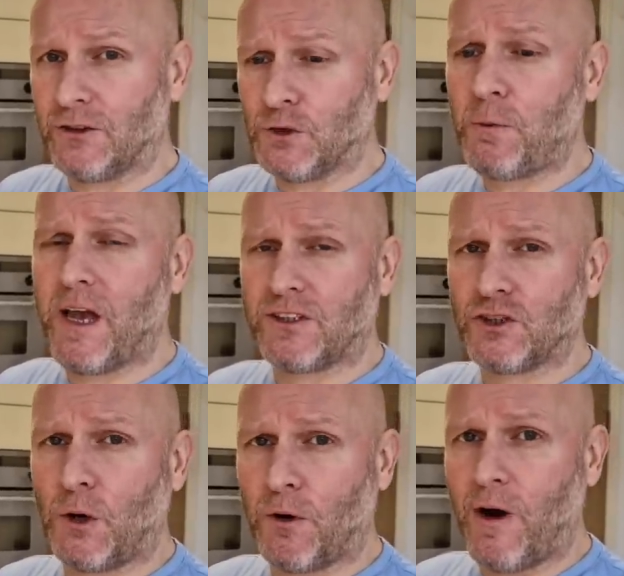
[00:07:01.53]
It does pay to
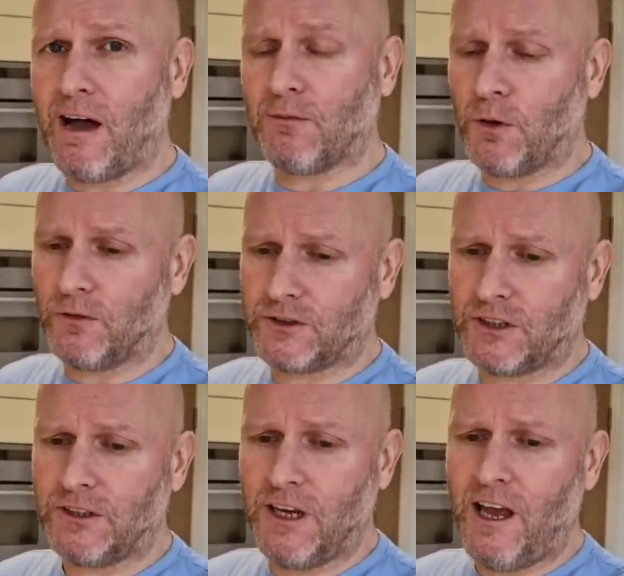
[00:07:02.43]
shop around. But
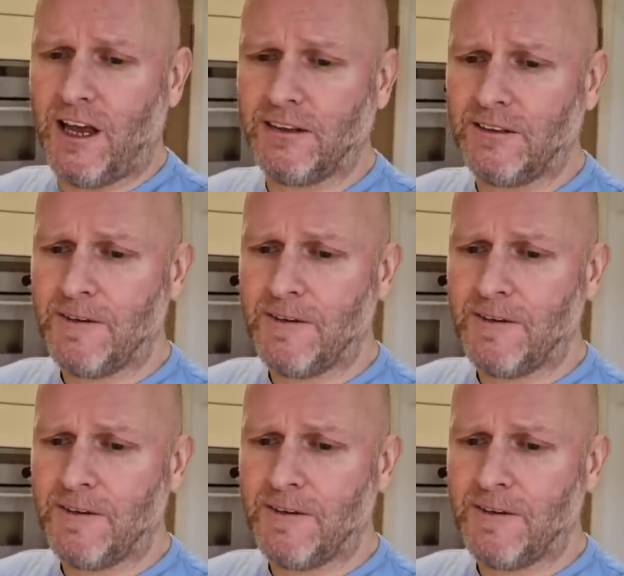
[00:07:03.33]
yeah,